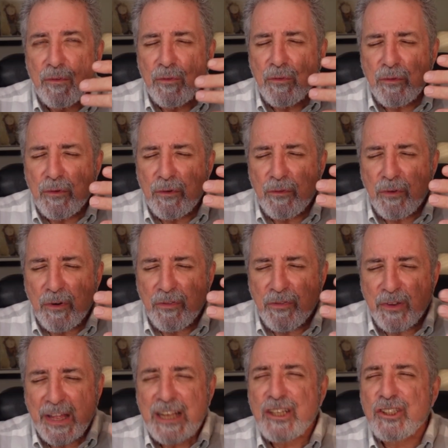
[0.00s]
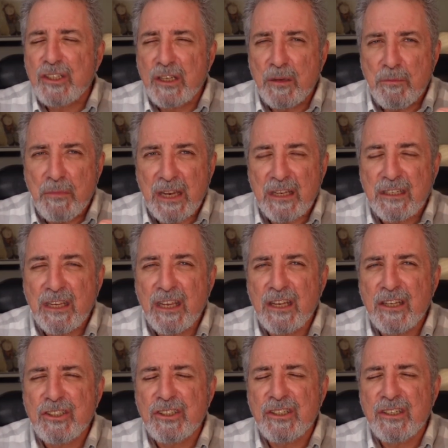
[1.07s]
reflection and
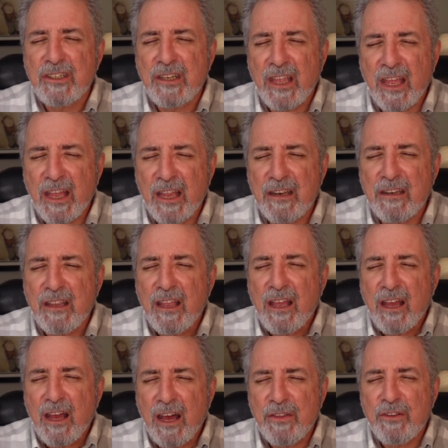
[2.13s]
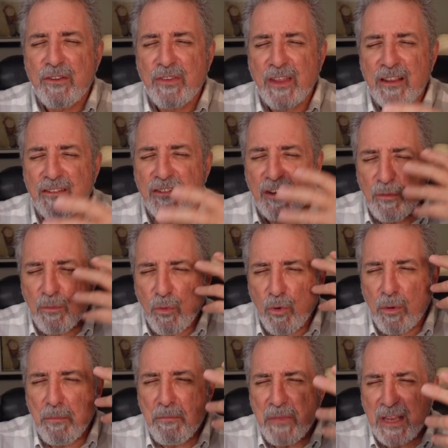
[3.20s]
meditation and other things that are more
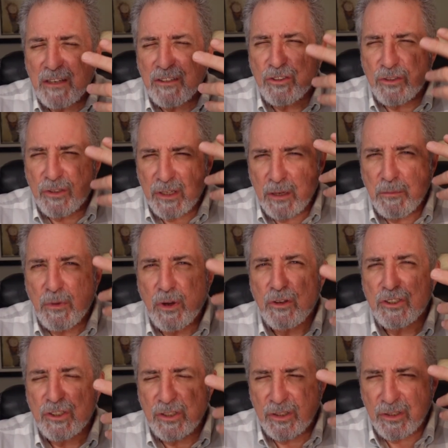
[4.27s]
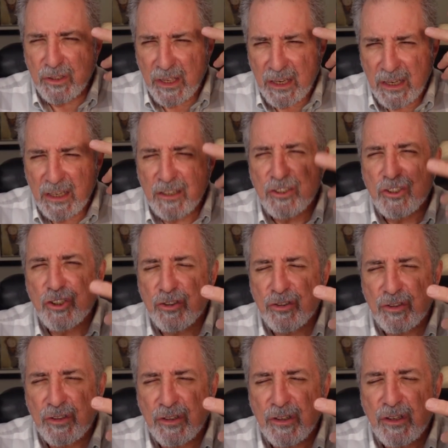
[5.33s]
mental and emotional and
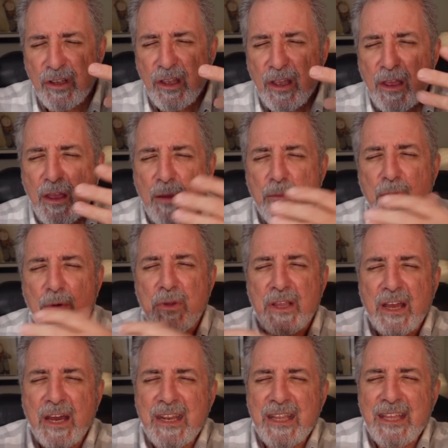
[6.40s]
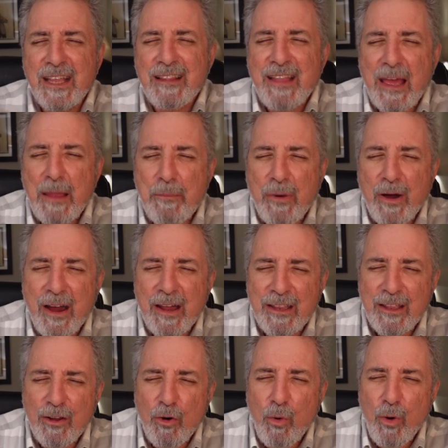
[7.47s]
internal. But we got to get that body
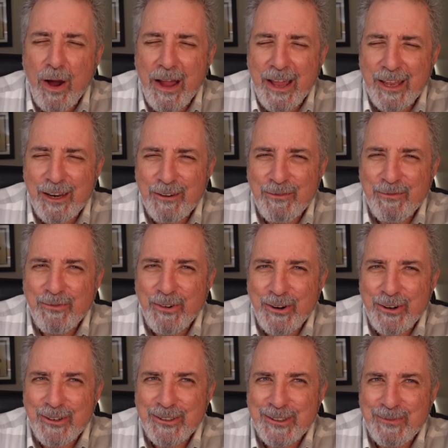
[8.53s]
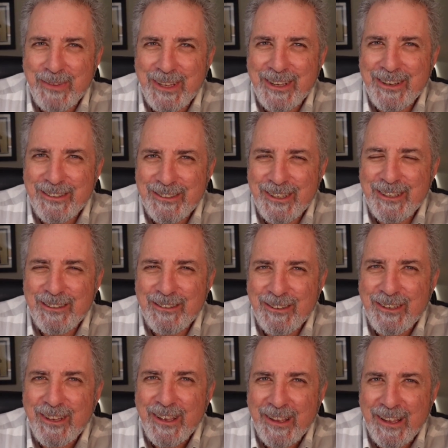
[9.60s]
quieted first because it's
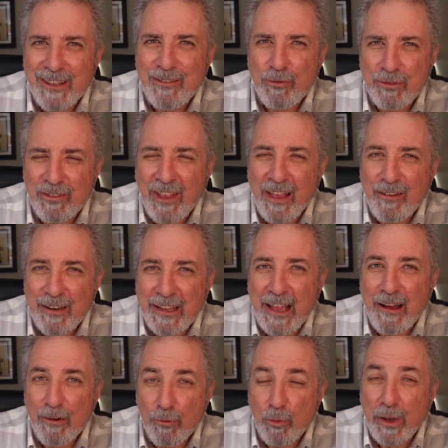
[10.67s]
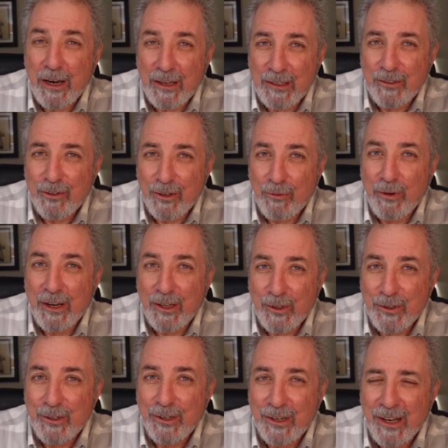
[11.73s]
sounding out red alert, red
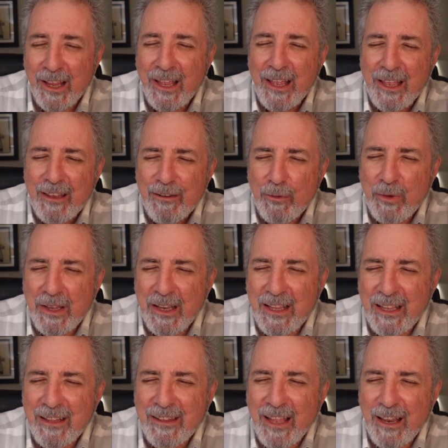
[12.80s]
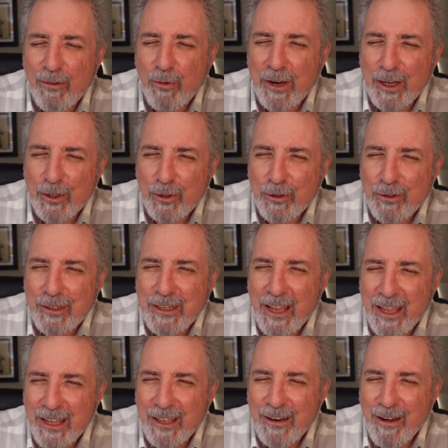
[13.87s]
alert. So we got to get that red alert
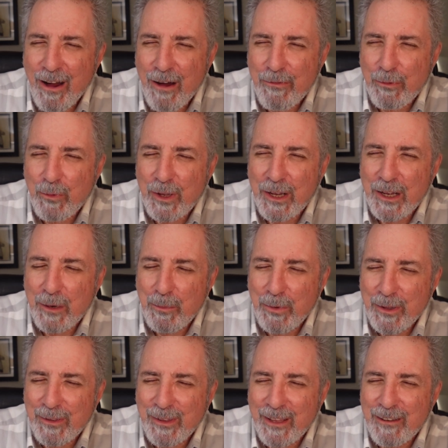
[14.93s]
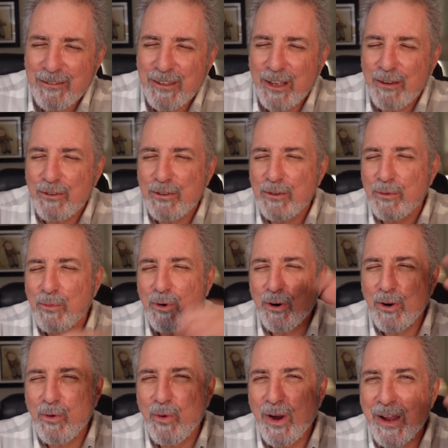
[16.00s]
taken off, and we got to put things down to a more
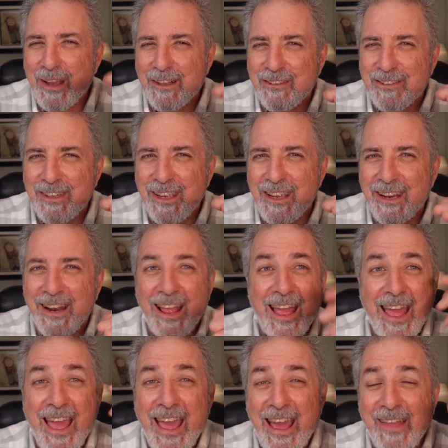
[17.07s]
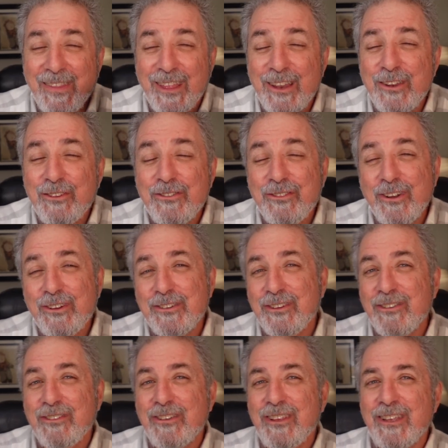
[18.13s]
quiet state. And then you'll start to
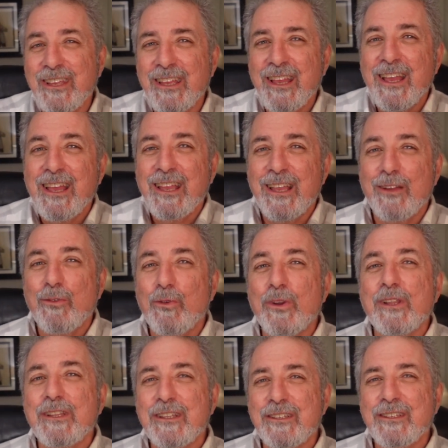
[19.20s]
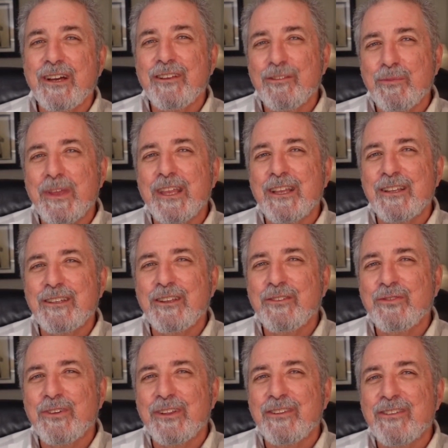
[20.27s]
see it really does make a
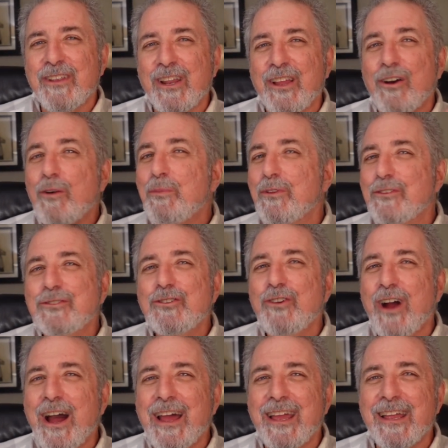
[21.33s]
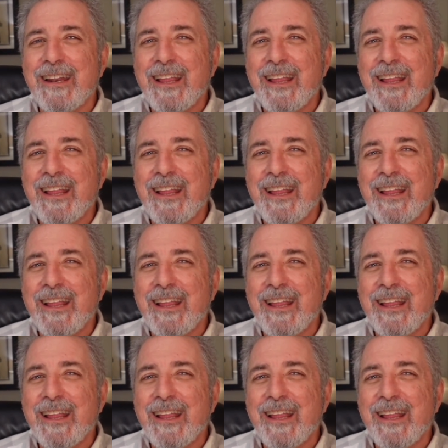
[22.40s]
difference. And I hope you'll try it